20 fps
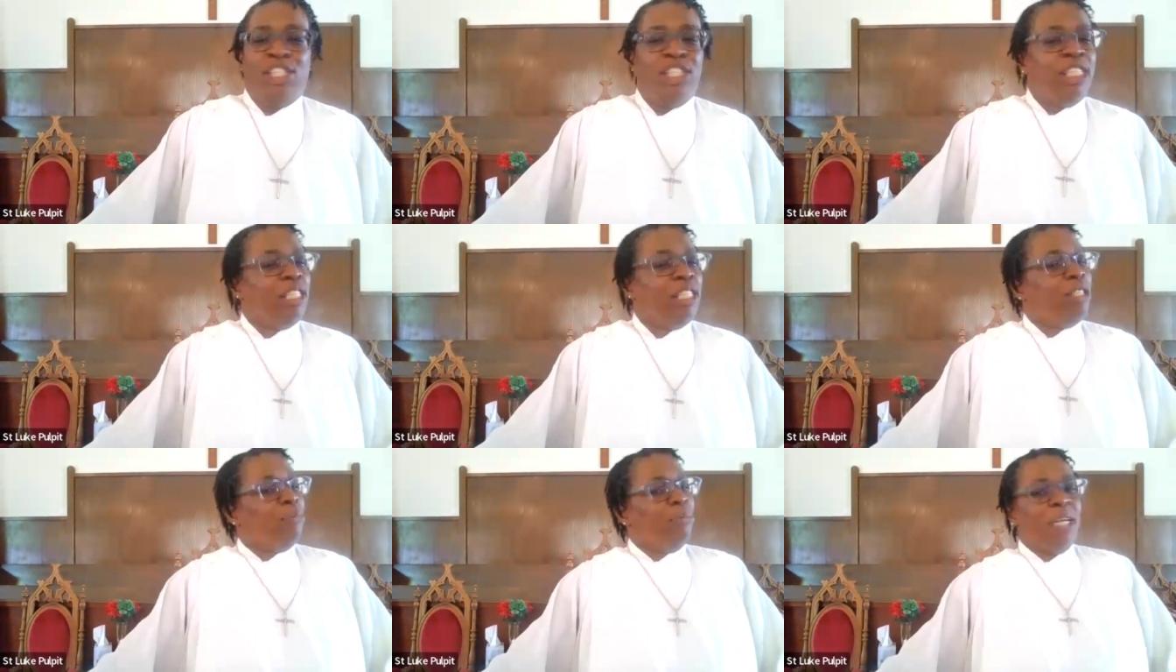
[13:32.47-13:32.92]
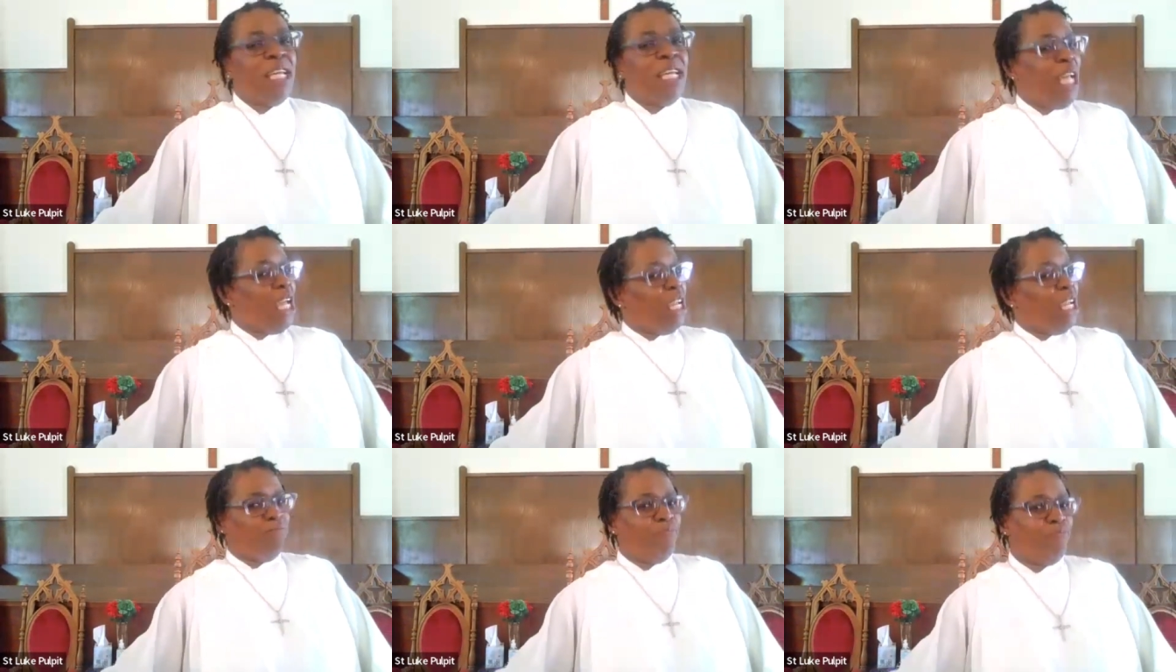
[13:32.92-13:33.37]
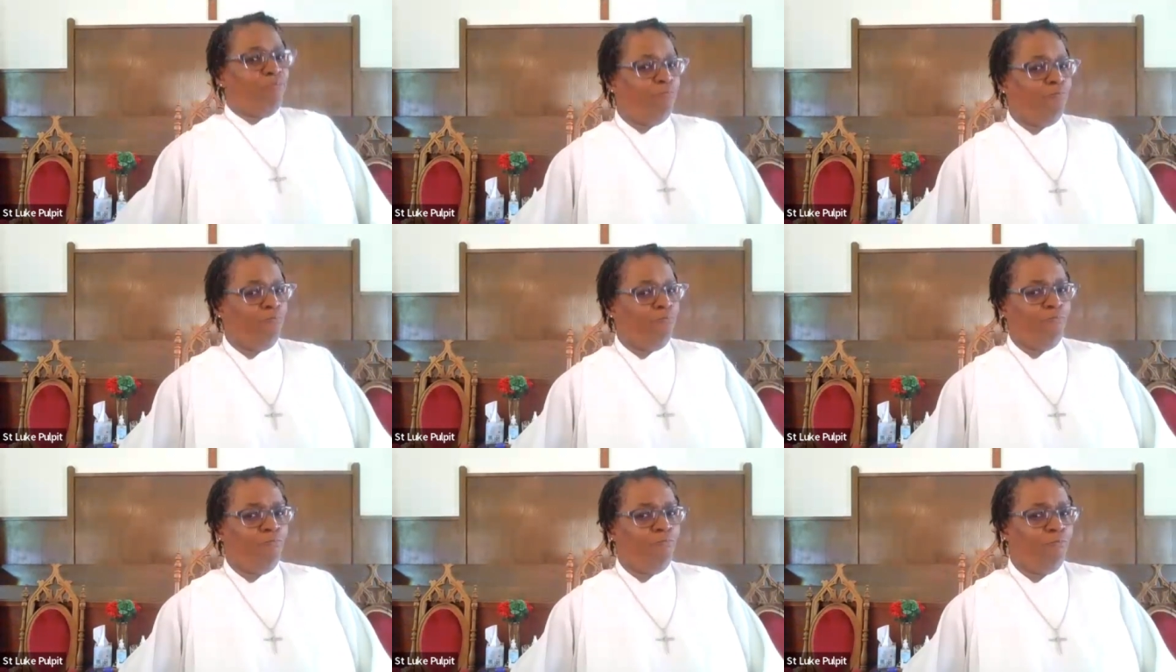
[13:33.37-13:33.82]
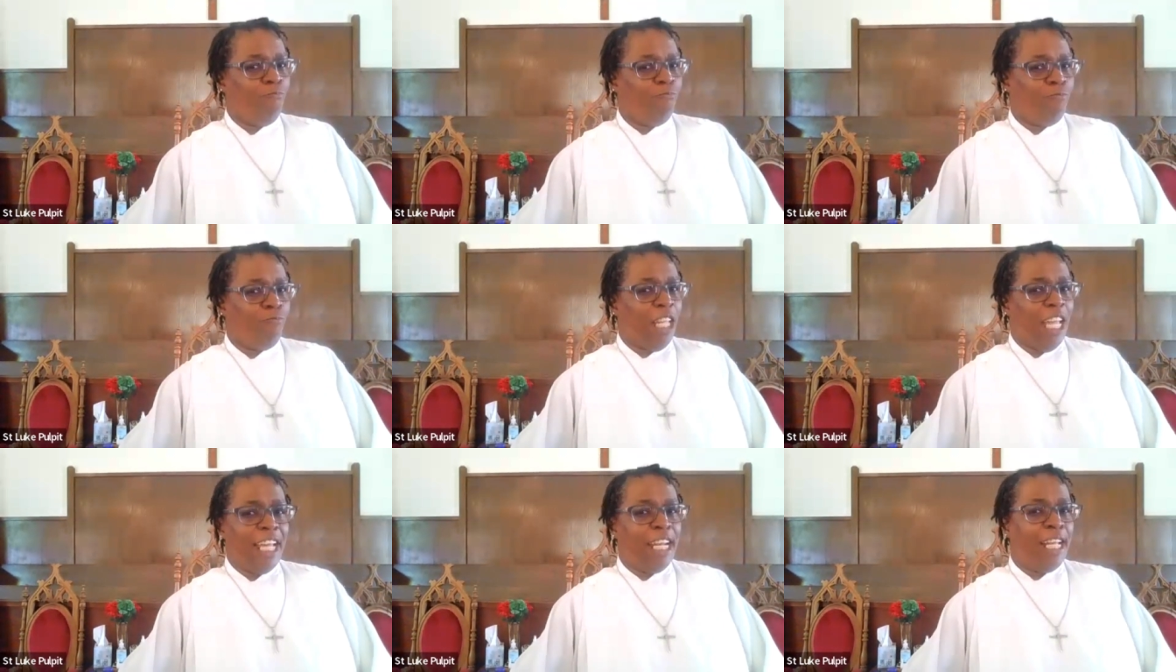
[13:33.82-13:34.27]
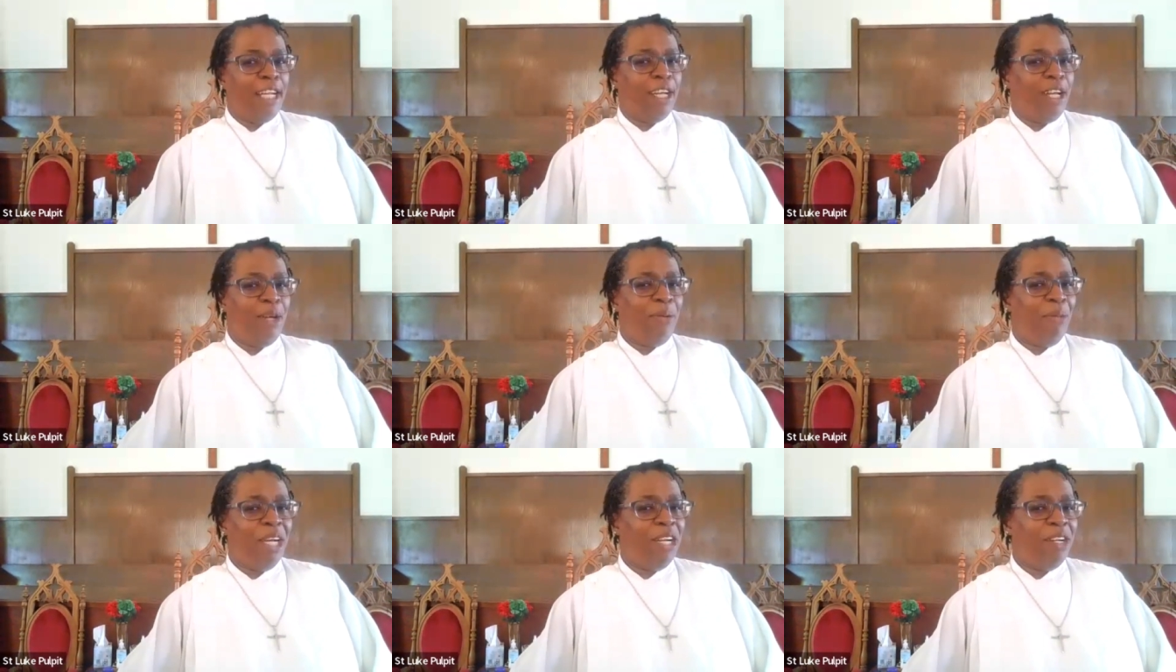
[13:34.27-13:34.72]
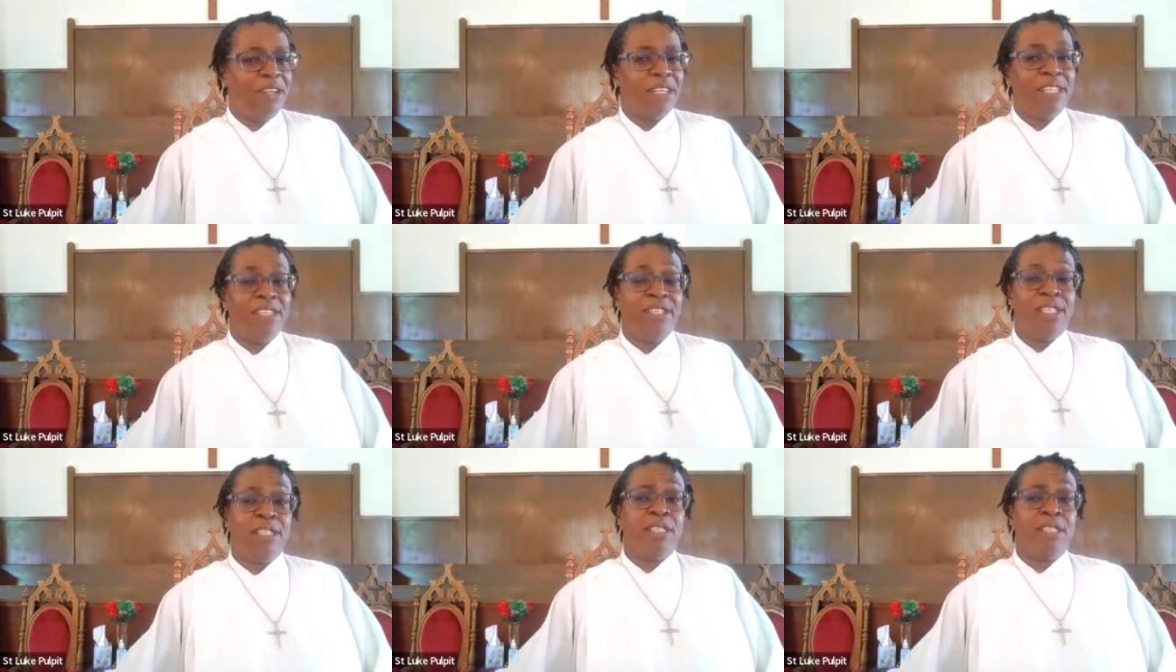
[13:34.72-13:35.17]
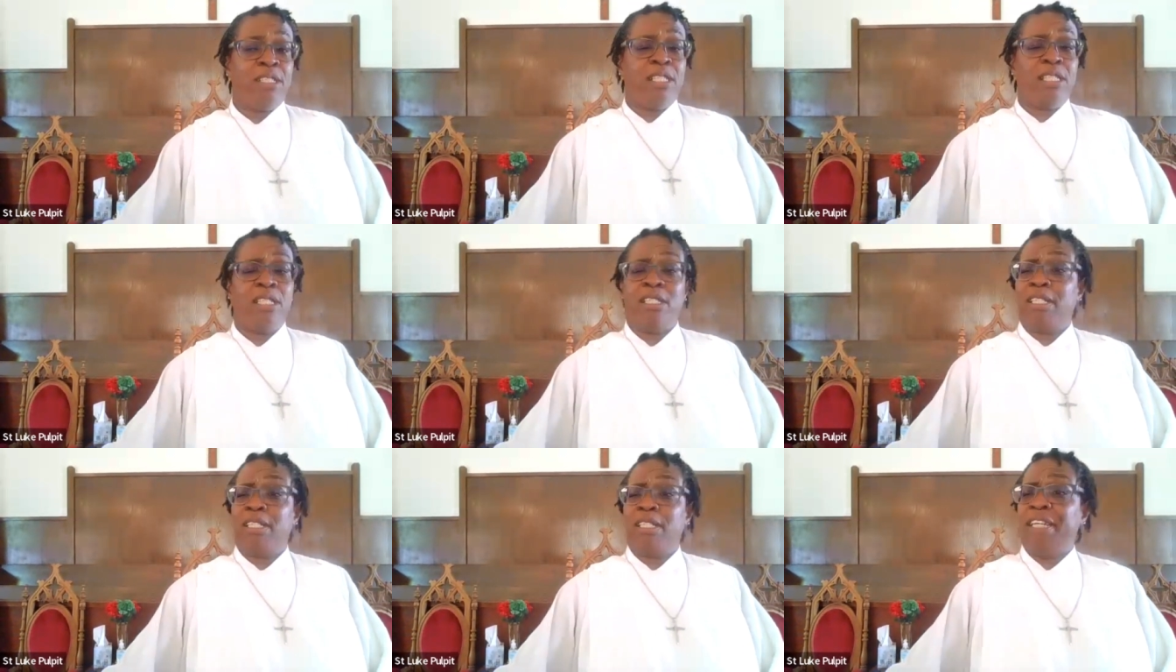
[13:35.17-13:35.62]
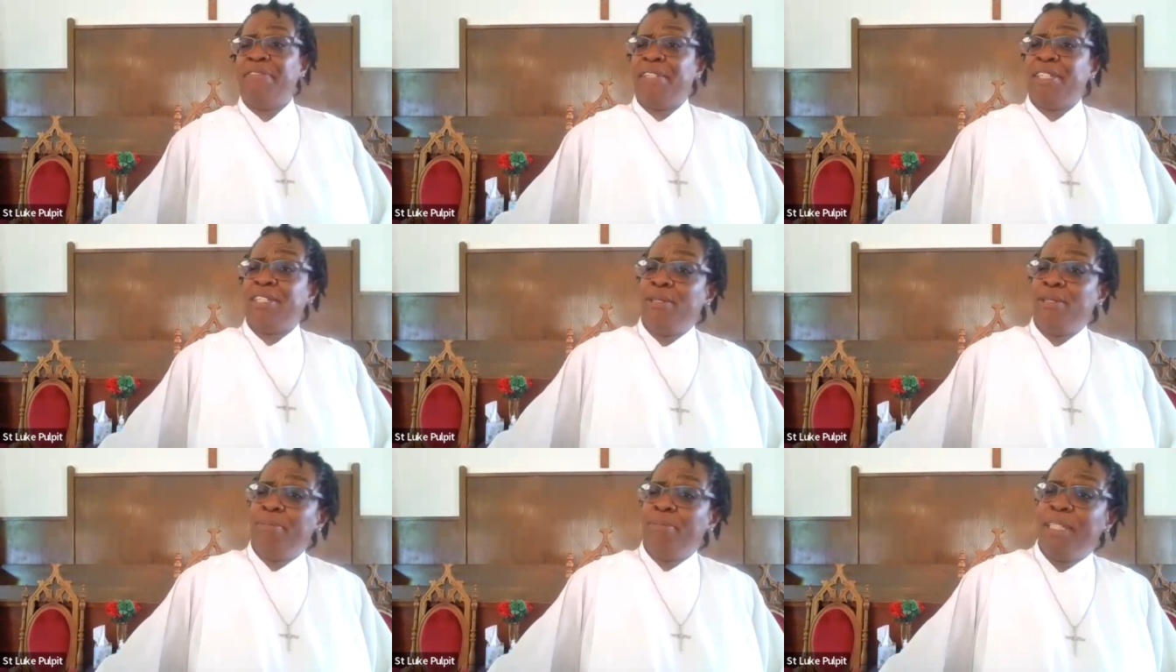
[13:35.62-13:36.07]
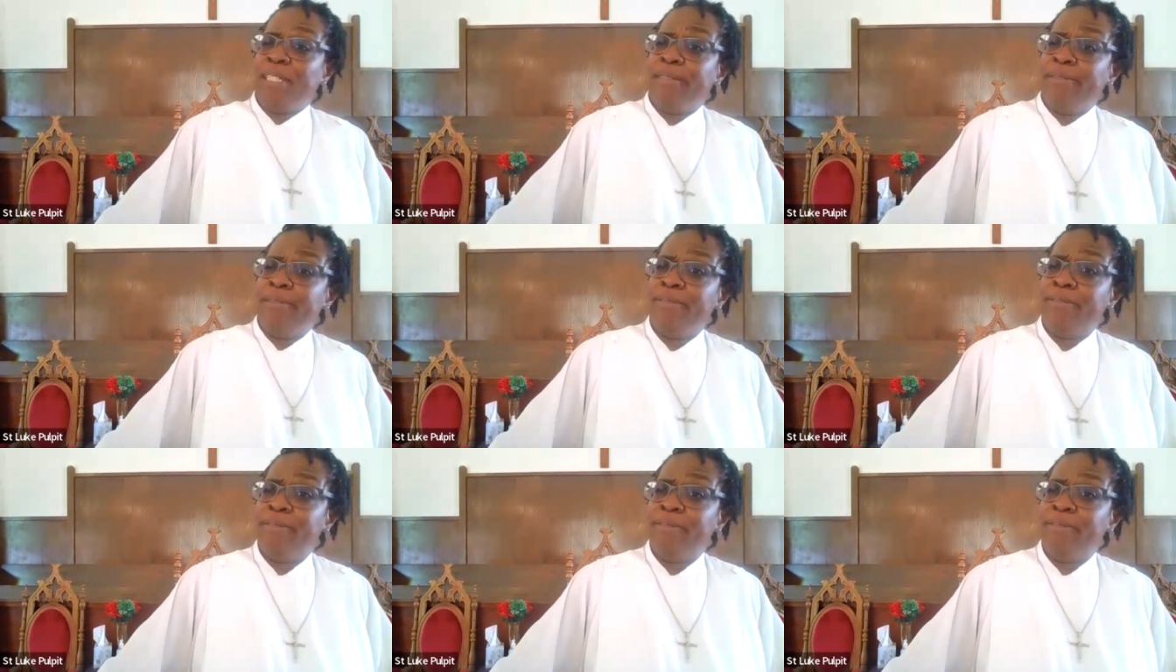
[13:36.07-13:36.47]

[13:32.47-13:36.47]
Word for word: Jesus, we can't, mm-mm, that ain't gonna work. And Jesus says, Give it to me.